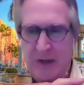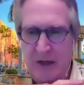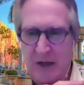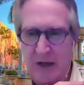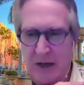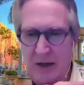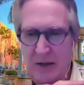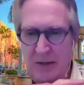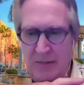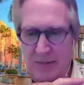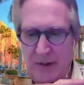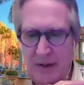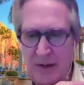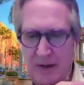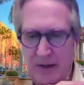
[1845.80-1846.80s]
Uh,
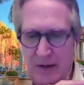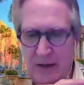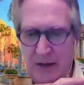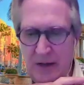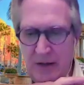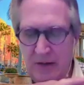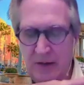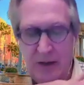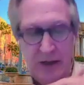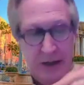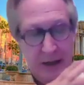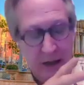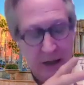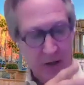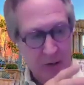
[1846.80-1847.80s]
the
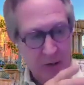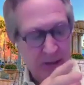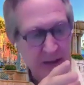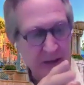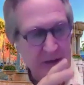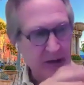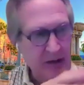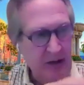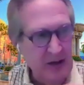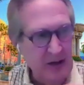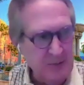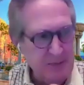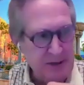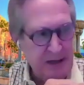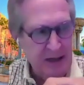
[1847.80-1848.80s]
again, I'll go back to the
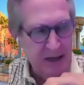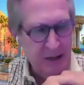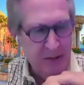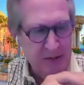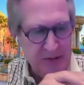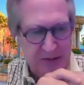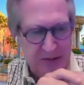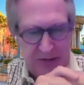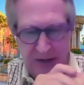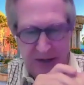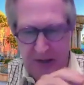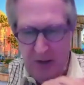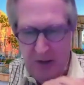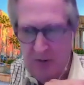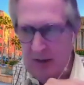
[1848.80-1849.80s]
hospitality business. They
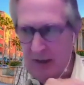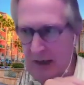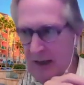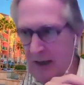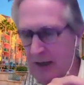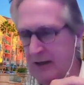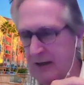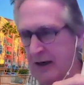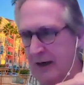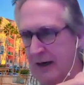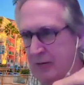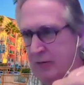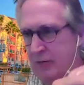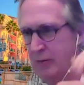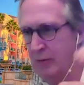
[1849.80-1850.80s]
know that I like a high
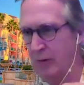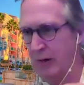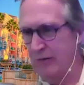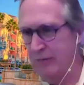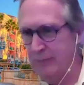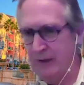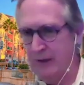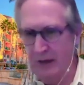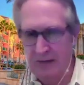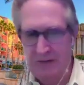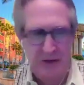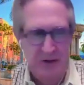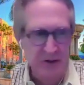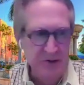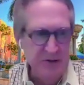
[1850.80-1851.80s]
room away from the
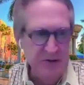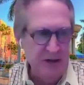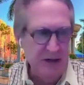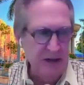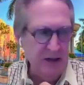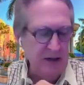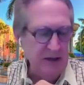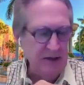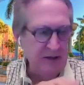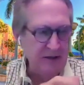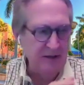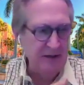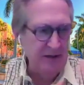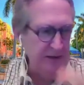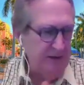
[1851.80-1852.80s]
elevators, and I like
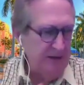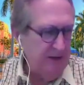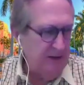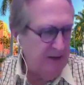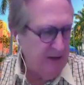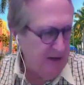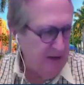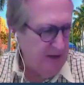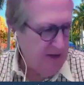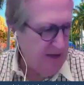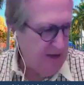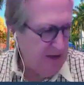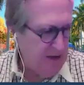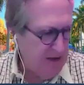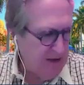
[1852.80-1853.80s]
uh, uh,
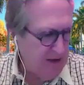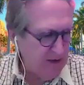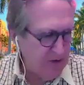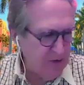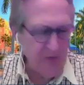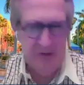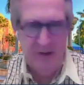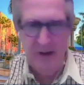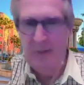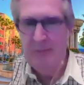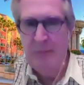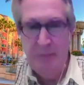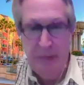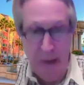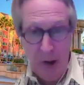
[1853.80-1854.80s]
I like a certain type
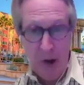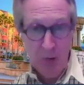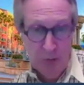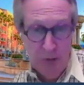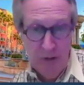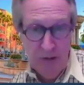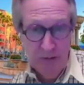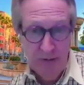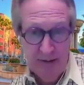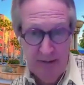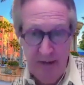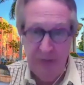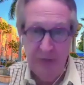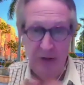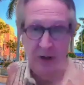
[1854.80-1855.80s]
of pillow. Right,
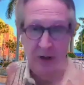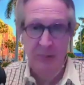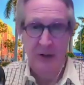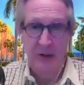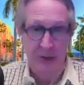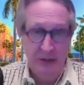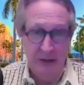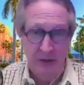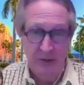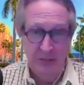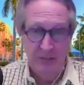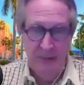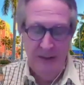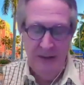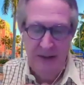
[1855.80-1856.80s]
that's all in my record.
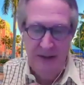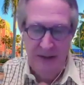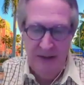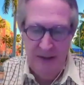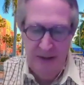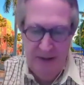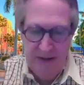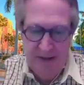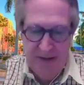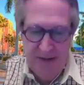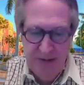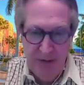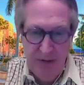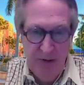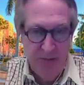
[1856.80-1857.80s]
Uh,
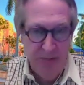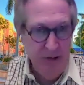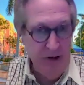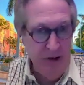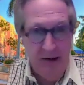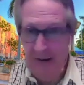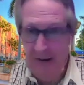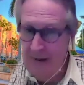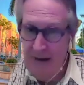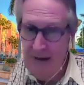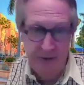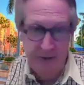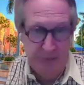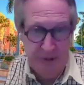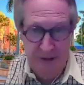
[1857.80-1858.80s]
so they don't have to
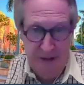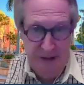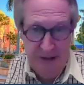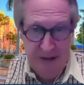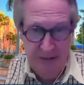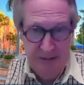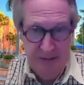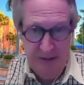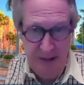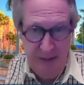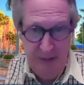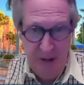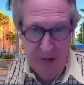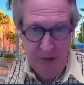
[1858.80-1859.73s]
ask me that every time I